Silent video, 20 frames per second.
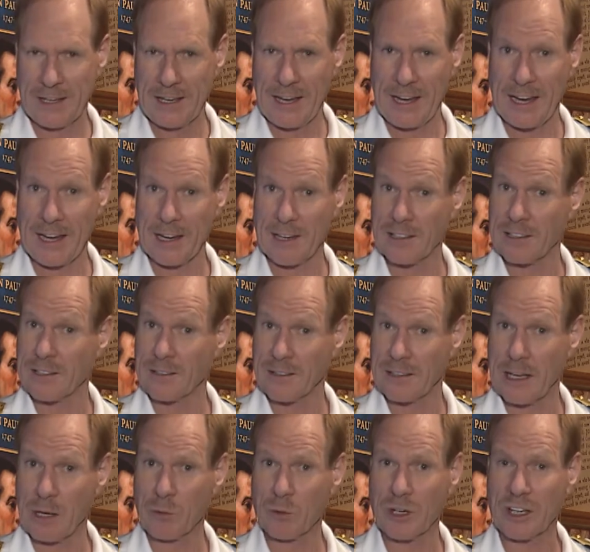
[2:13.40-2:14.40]
and
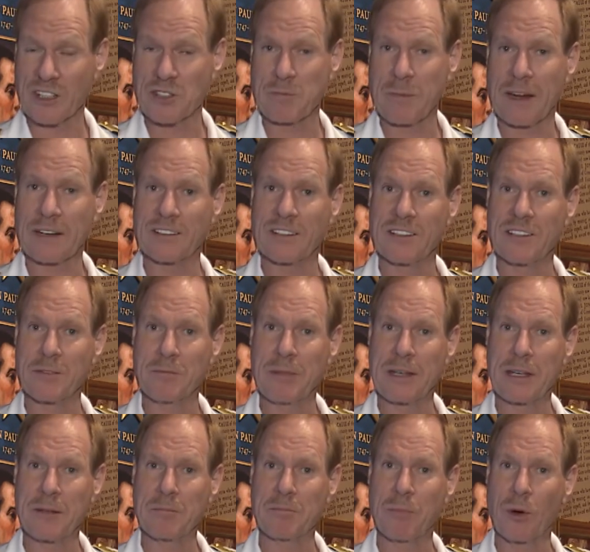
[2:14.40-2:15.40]
they were expected to
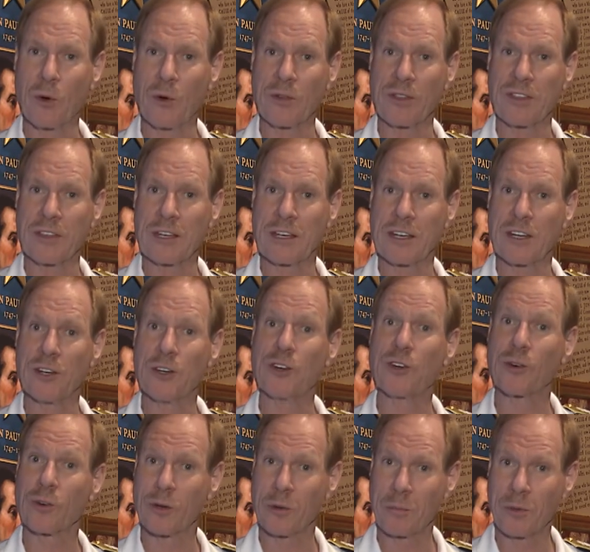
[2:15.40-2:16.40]
be both
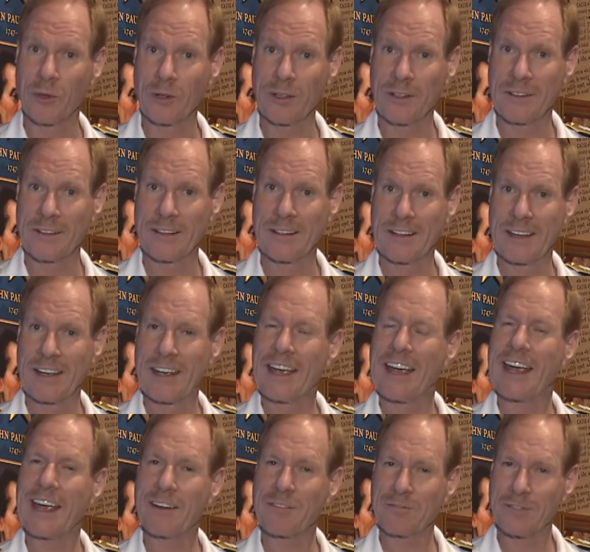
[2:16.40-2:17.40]
durable
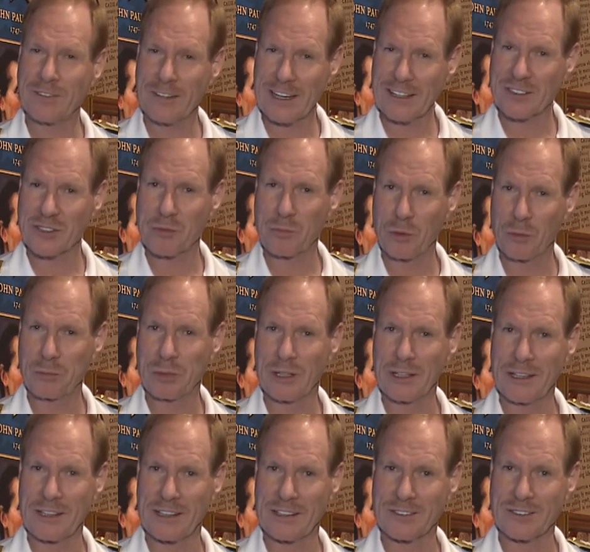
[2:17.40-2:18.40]
and flexible
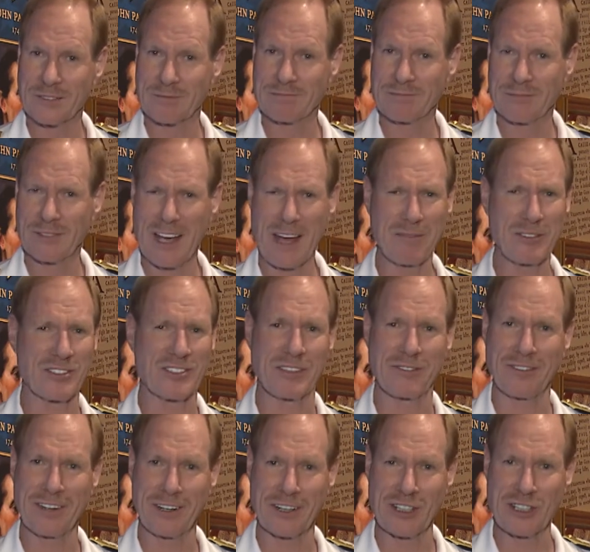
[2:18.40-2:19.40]
blades, obviously
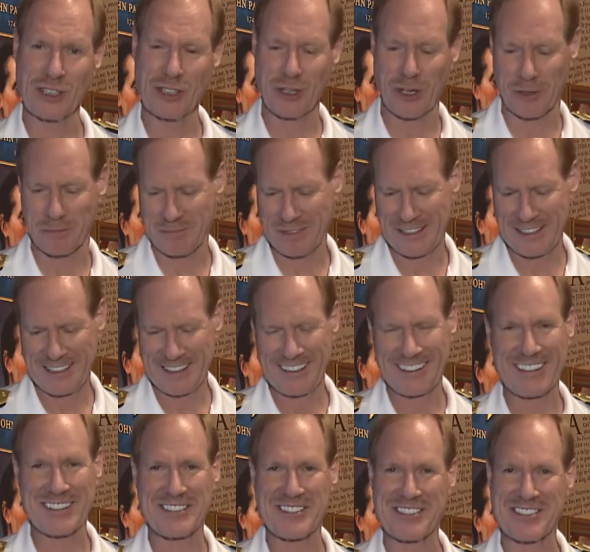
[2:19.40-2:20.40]
very sharp.
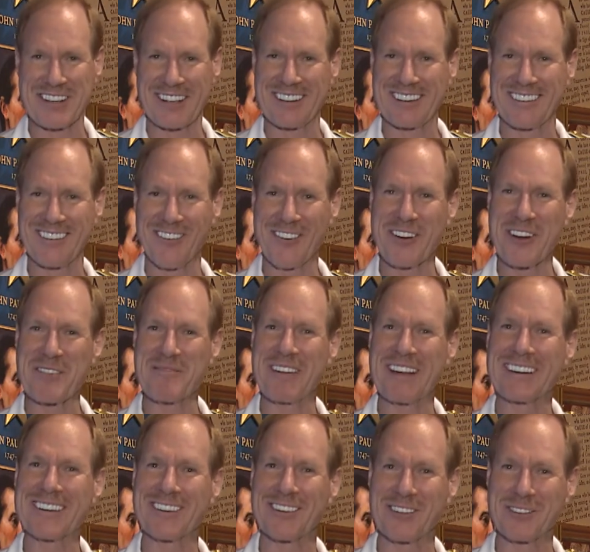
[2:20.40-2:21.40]
This is an
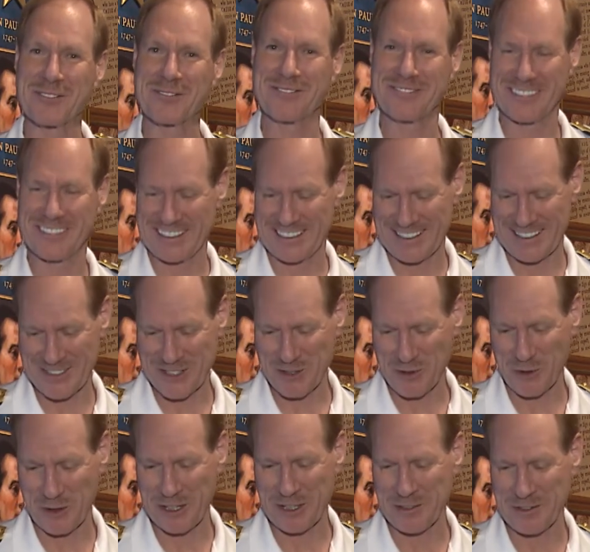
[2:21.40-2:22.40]
ornamental
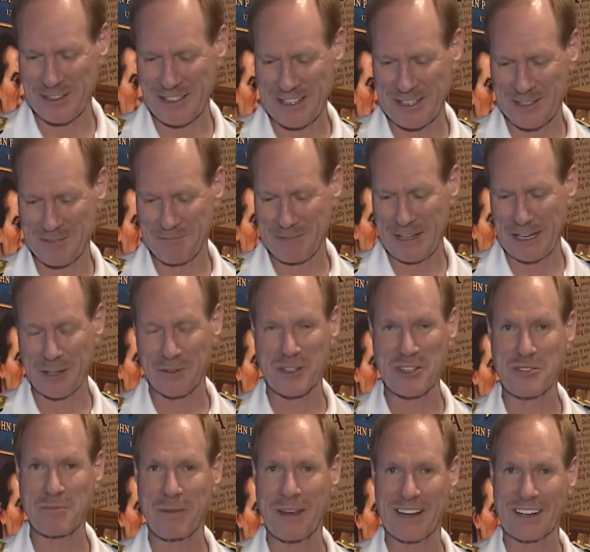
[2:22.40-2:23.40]
sword in many
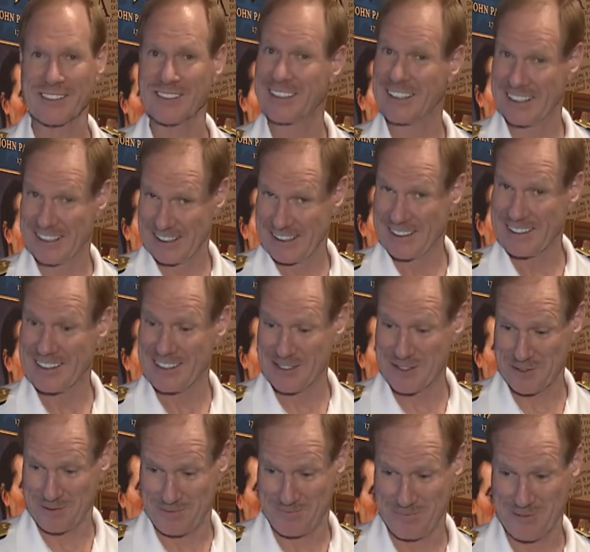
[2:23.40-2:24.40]
respects.
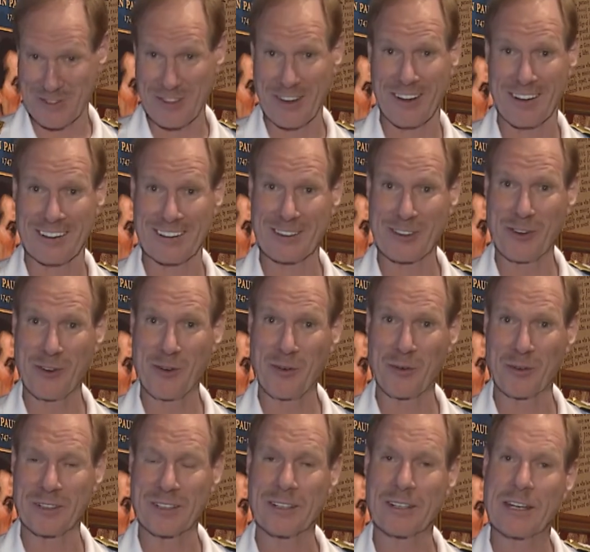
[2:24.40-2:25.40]
It's solid
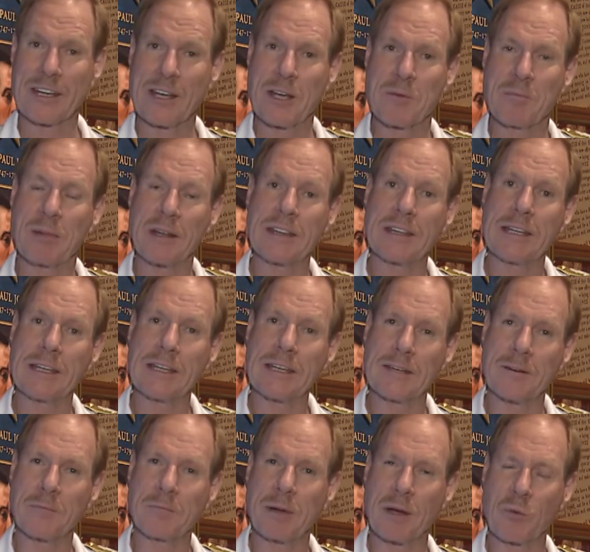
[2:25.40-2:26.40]
gold.
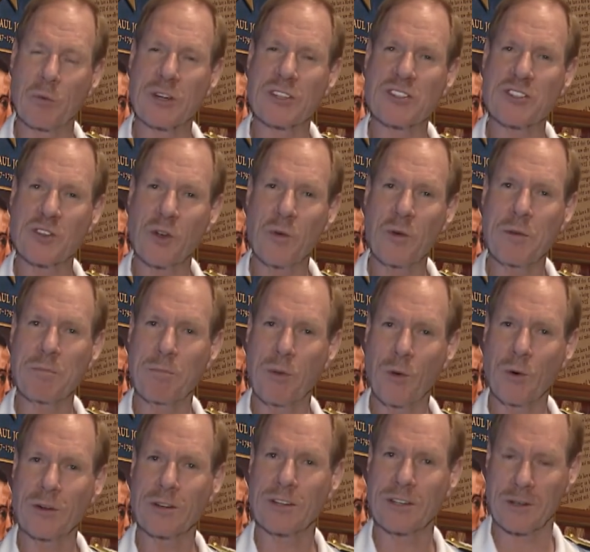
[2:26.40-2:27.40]
But what's so
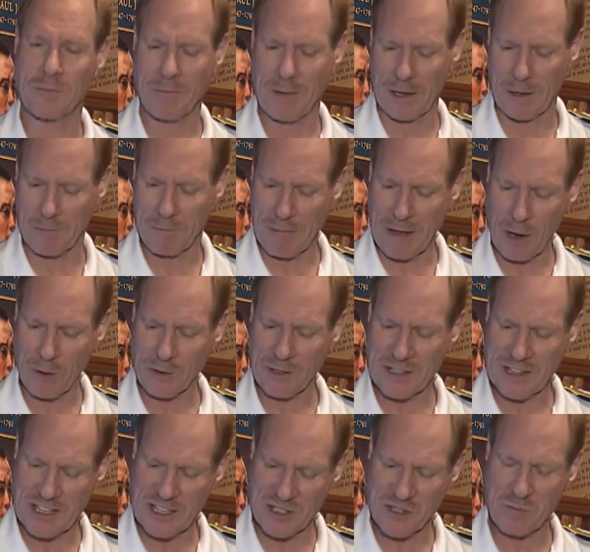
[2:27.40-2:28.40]
important
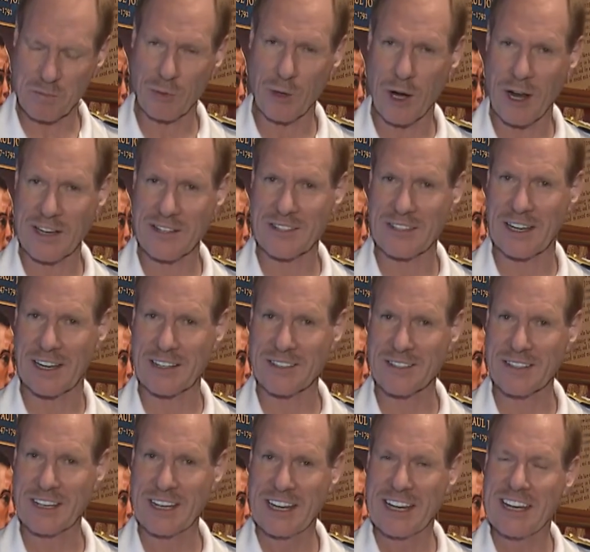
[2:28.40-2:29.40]
about this
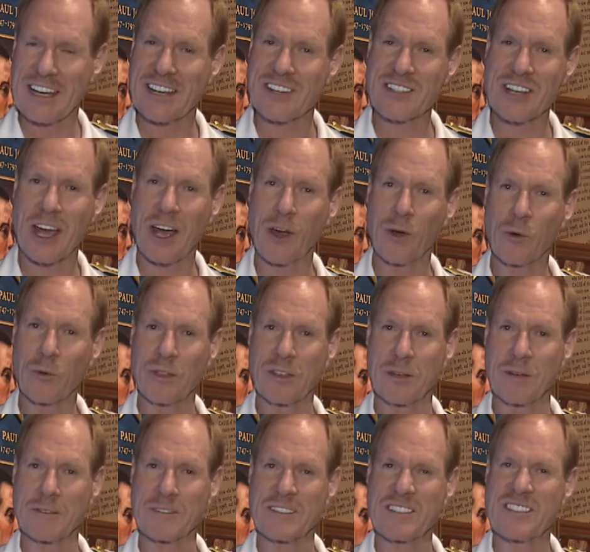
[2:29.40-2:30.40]
process is how
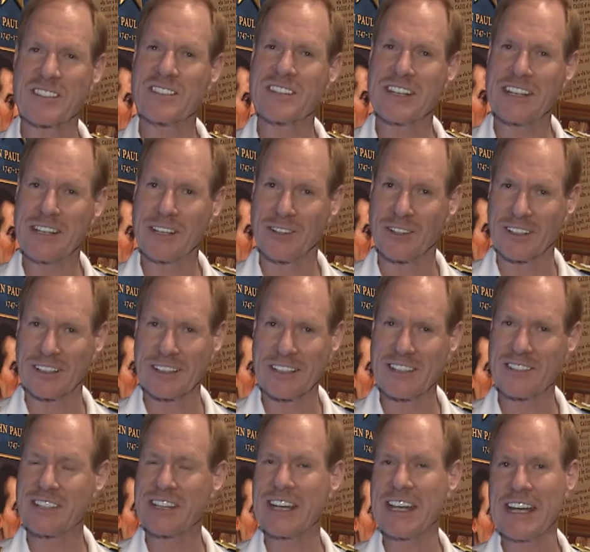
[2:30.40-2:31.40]
the steel
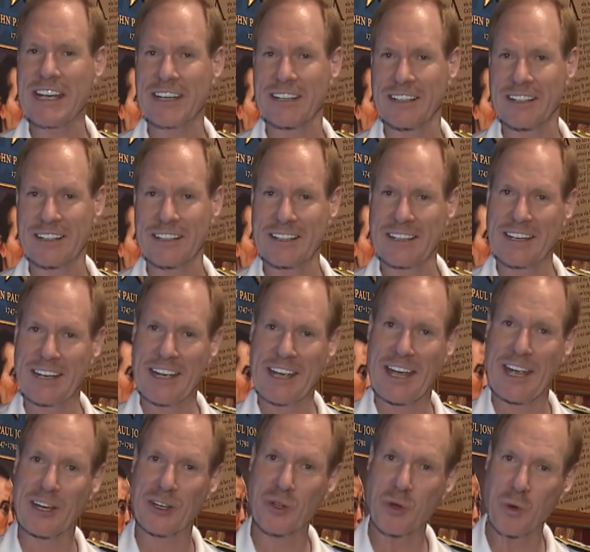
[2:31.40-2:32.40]
is heated
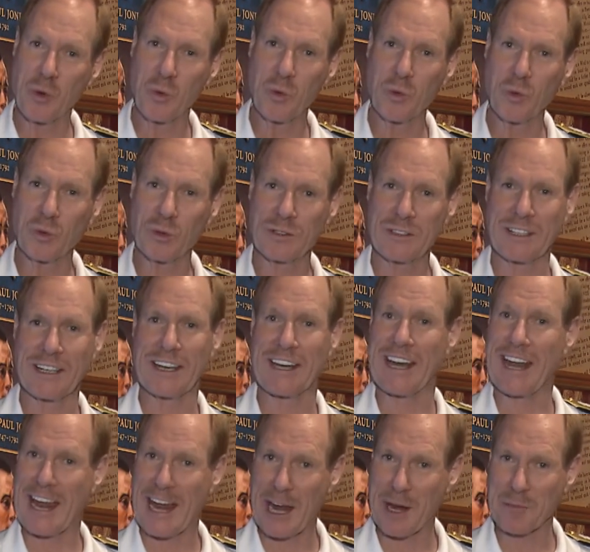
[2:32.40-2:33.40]
and cooled and
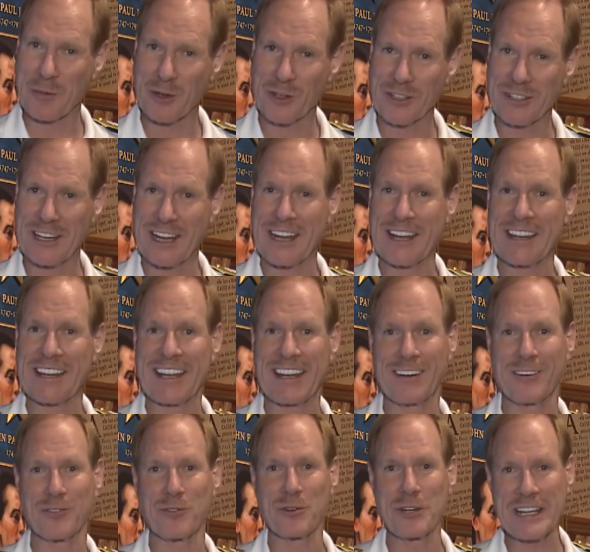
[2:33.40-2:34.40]
hammered and
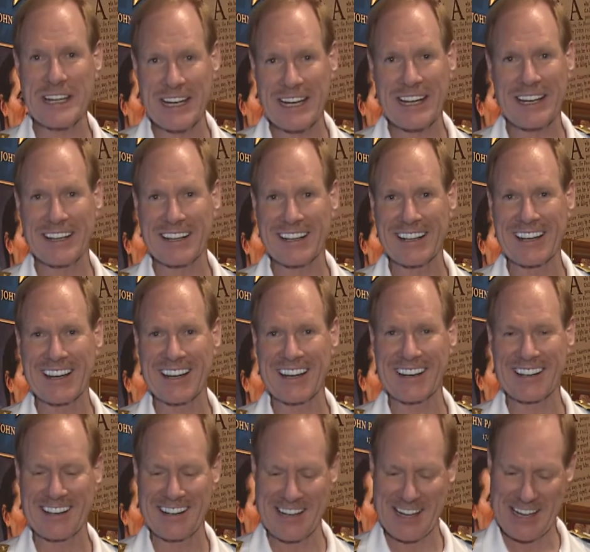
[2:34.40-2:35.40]
then reheated
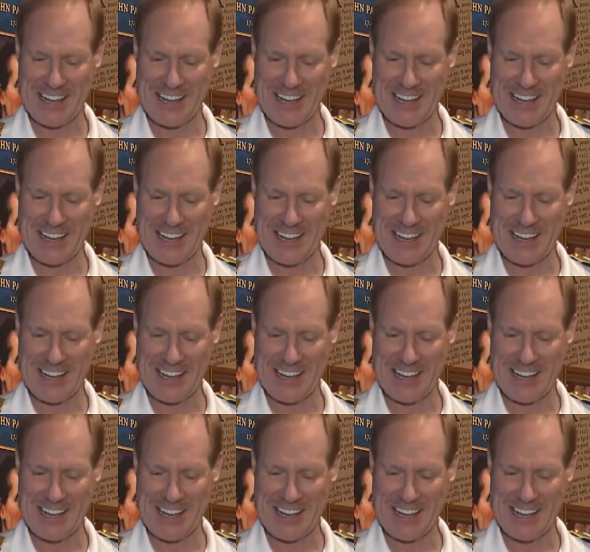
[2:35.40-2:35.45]
again.